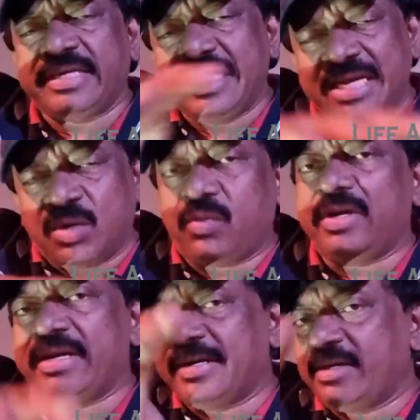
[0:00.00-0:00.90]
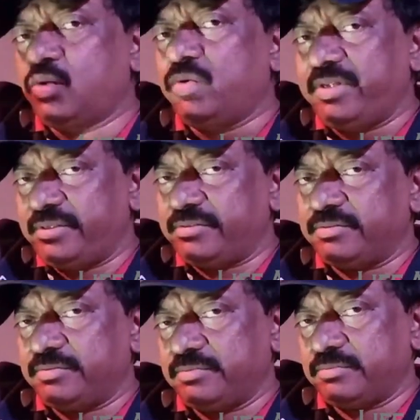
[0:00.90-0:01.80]
are equally doing
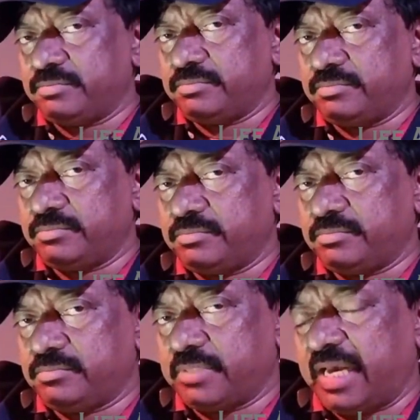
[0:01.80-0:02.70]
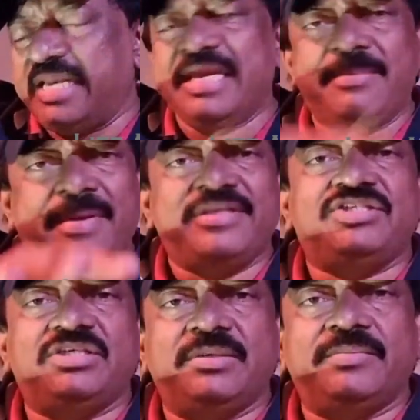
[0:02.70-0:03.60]

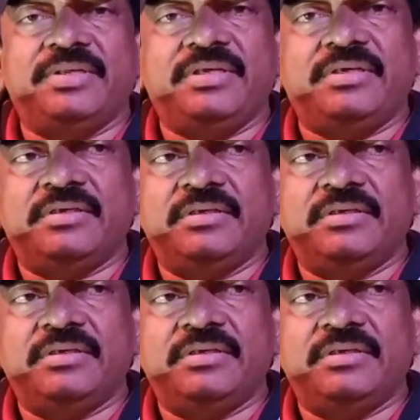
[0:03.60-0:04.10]
unimaginably